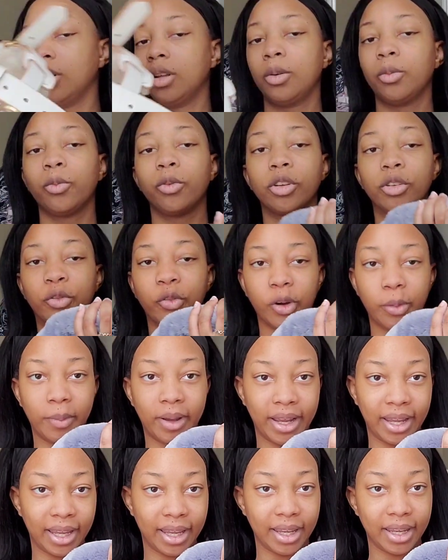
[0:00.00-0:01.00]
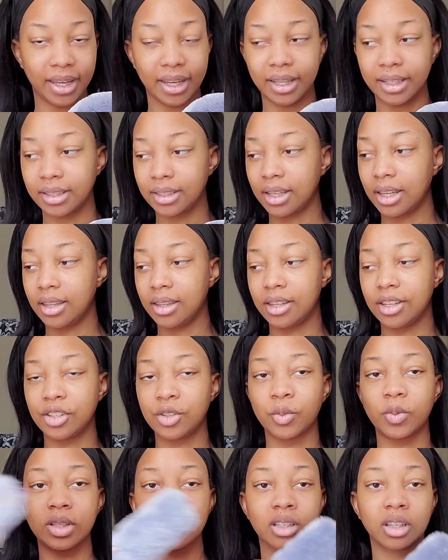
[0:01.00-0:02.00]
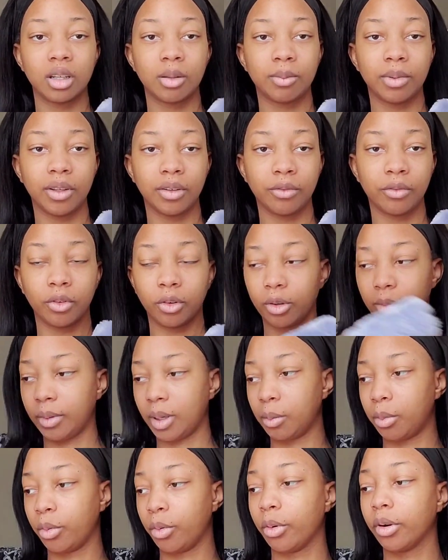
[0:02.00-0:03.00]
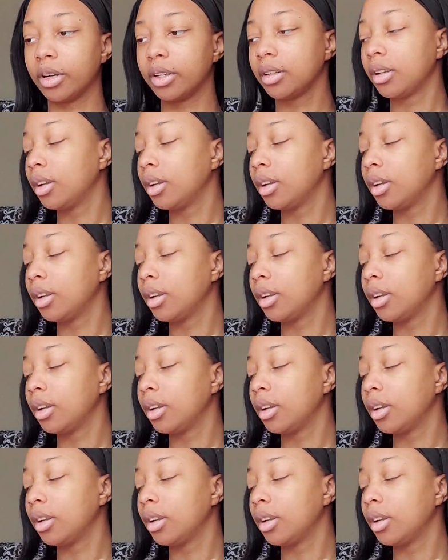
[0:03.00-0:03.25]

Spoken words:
was for my hand, and this one's going to be for my port.